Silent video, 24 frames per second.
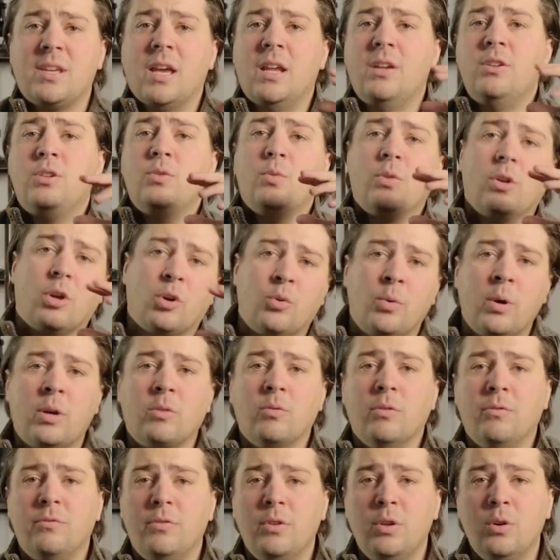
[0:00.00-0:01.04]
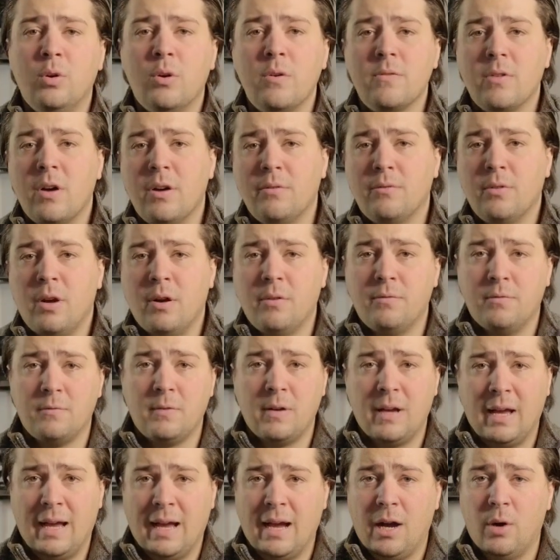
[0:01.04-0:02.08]
kind of doing a quick review
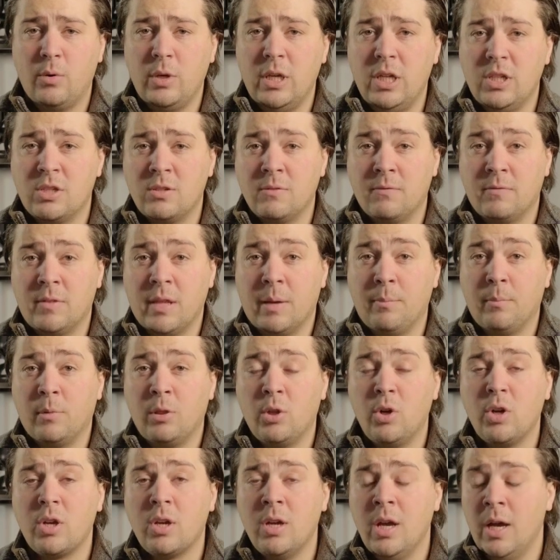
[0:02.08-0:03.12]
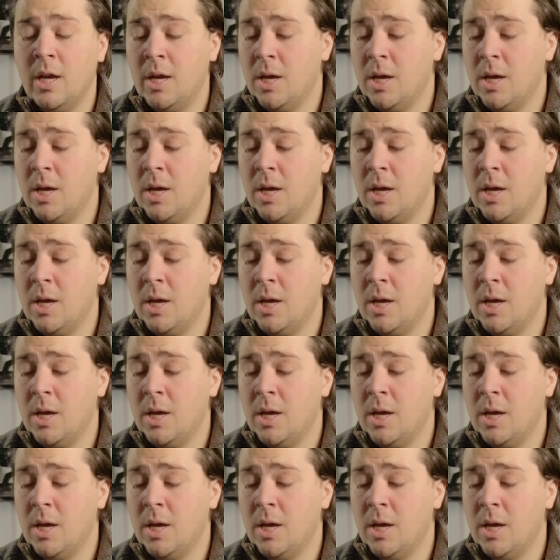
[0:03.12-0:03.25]
of how each of them look.